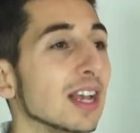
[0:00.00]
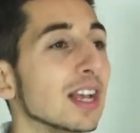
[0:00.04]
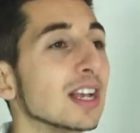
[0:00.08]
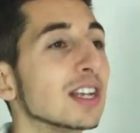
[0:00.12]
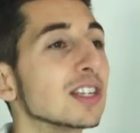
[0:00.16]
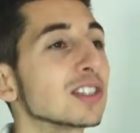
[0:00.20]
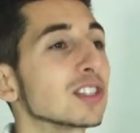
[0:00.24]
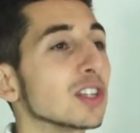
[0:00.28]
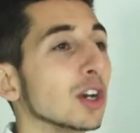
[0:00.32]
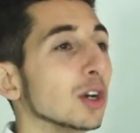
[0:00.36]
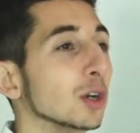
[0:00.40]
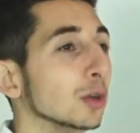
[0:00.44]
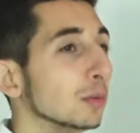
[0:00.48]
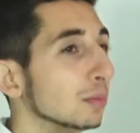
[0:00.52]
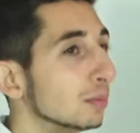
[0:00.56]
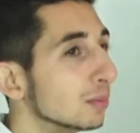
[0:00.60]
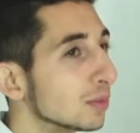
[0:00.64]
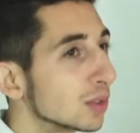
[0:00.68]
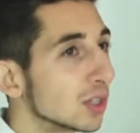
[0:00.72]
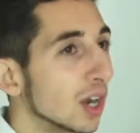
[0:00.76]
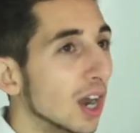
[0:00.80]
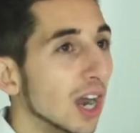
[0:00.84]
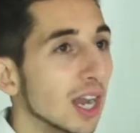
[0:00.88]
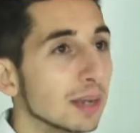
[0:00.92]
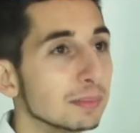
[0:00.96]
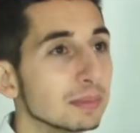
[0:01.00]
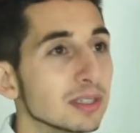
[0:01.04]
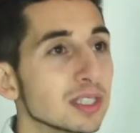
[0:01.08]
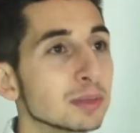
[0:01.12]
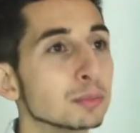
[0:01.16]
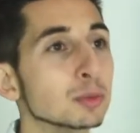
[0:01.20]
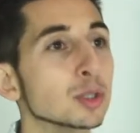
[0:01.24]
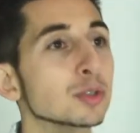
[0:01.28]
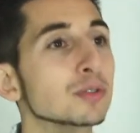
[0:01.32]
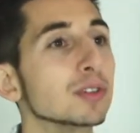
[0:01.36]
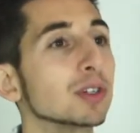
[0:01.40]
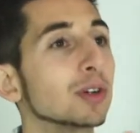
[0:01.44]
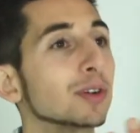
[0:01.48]
So time is
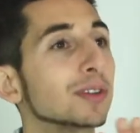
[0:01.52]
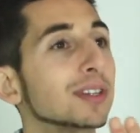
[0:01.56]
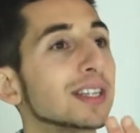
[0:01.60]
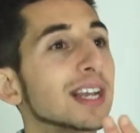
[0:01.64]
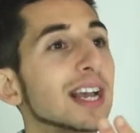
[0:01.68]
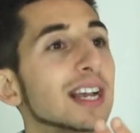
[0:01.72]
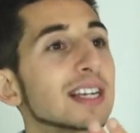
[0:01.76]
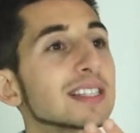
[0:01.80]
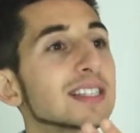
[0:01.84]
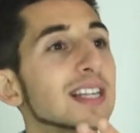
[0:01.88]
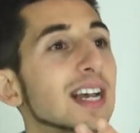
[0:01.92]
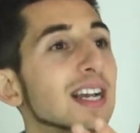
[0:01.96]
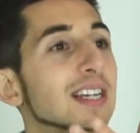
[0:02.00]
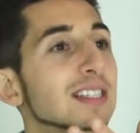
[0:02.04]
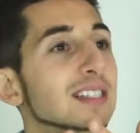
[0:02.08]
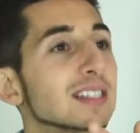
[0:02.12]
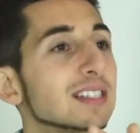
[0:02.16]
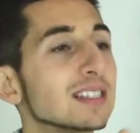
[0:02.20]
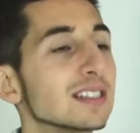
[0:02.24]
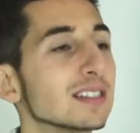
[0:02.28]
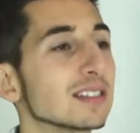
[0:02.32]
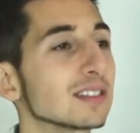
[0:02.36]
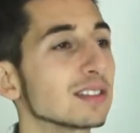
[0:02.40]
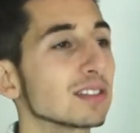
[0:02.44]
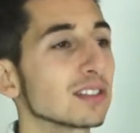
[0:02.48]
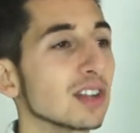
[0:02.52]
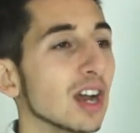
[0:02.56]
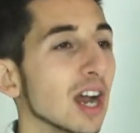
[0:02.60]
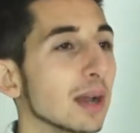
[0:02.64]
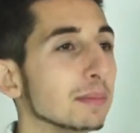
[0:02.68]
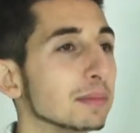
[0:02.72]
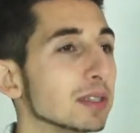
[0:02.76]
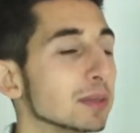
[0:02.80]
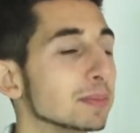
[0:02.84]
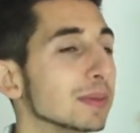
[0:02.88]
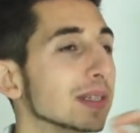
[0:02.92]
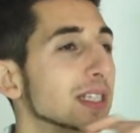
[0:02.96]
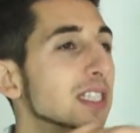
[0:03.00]
moving on the x-axis, time
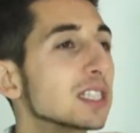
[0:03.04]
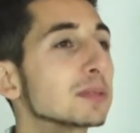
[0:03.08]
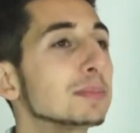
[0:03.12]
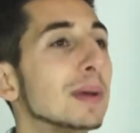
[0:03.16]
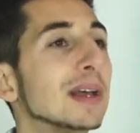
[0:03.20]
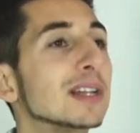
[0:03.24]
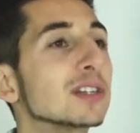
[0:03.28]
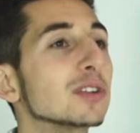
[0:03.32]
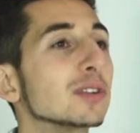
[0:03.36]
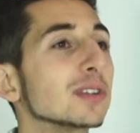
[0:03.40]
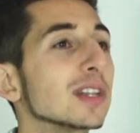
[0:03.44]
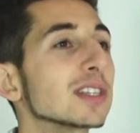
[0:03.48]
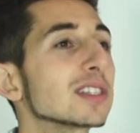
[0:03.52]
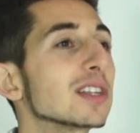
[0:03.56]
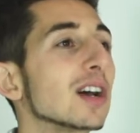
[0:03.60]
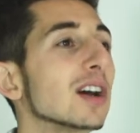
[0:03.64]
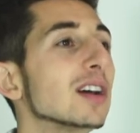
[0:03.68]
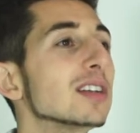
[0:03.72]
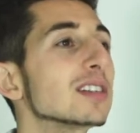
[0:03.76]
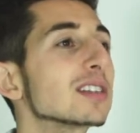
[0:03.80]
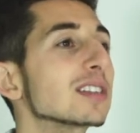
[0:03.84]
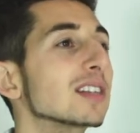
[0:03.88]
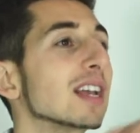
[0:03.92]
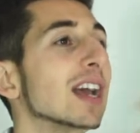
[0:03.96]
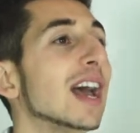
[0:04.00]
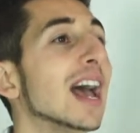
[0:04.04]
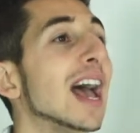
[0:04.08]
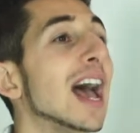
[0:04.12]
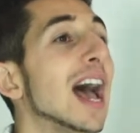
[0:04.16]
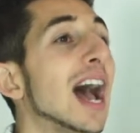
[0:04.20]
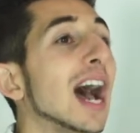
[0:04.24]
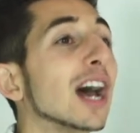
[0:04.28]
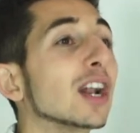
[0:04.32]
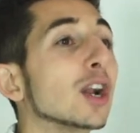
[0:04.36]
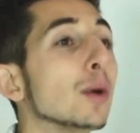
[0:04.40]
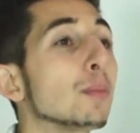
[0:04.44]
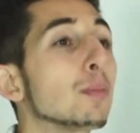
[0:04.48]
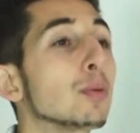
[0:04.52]
is being spent on a task,
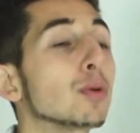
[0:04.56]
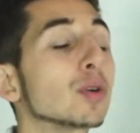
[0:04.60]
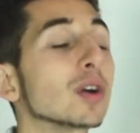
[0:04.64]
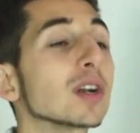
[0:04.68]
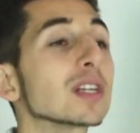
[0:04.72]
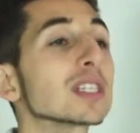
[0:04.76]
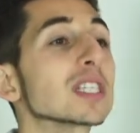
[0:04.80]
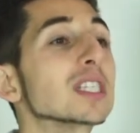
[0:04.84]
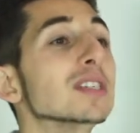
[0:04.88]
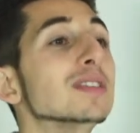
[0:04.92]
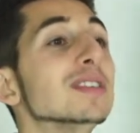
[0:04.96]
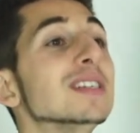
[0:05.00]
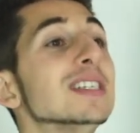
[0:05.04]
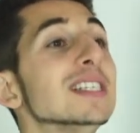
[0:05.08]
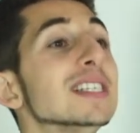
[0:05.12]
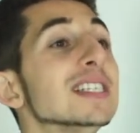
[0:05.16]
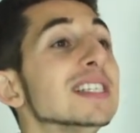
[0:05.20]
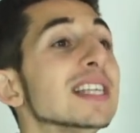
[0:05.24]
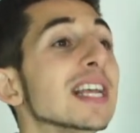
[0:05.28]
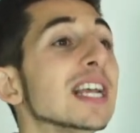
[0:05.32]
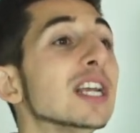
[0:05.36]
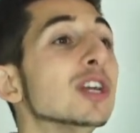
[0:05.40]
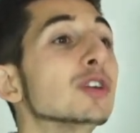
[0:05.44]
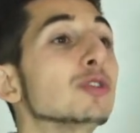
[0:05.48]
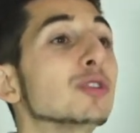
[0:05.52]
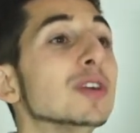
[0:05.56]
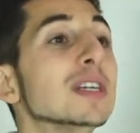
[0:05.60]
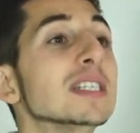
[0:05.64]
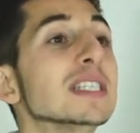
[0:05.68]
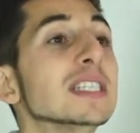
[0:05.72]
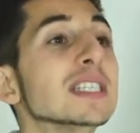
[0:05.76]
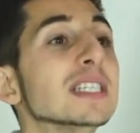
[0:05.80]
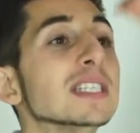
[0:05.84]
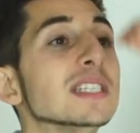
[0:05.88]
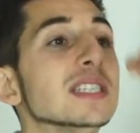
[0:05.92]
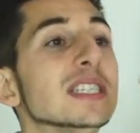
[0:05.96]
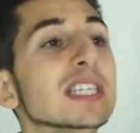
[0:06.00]
and our productivity is increasing and